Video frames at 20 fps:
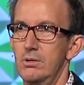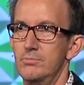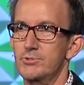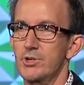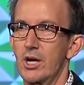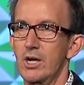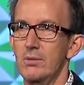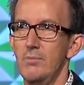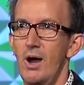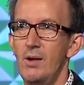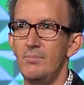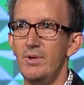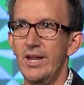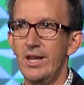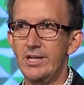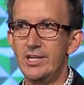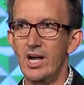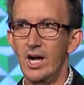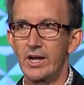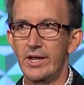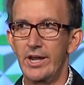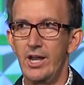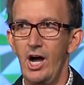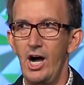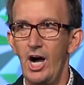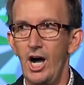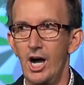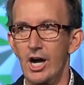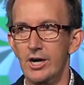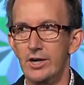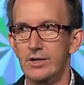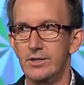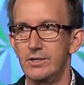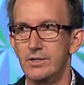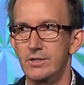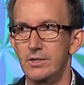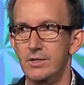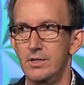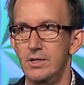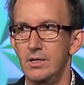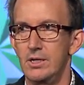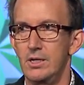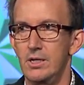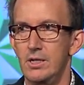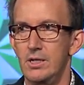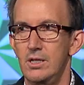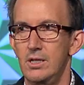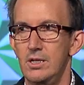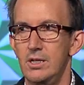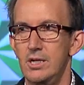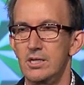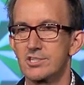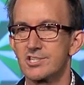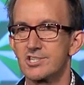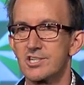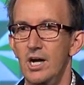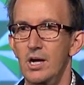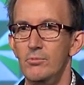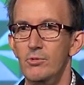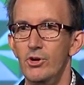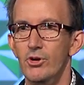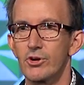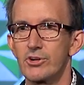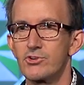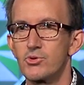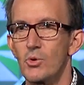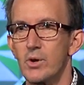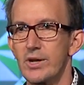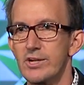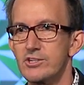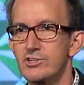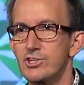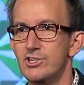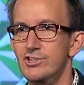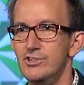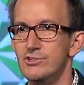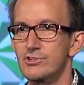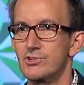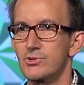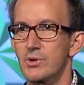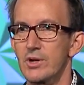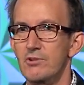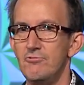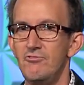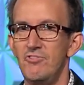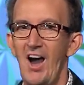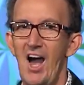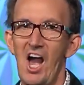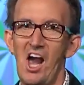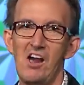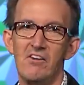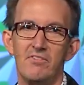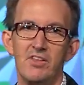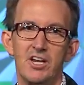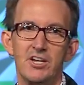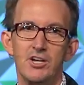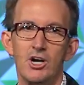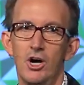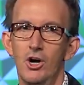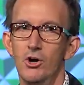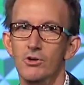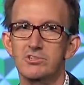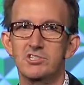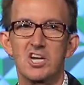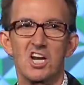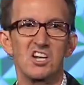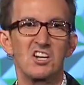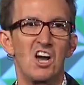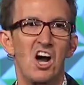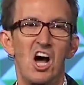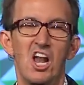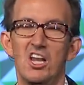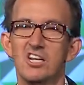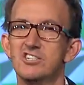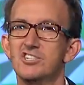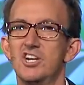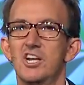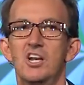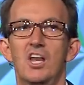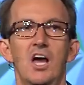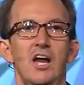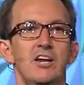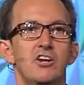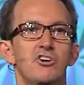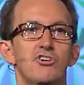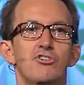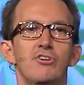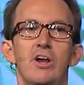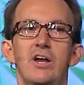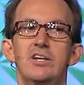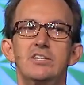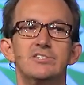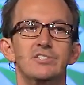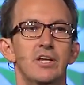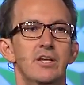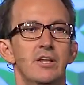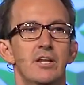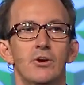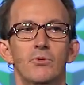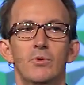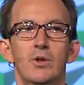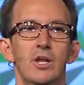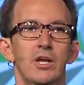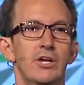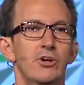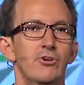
Talking about being young at heart. There's some who are 22, 25. They know technology like crazy, and they're really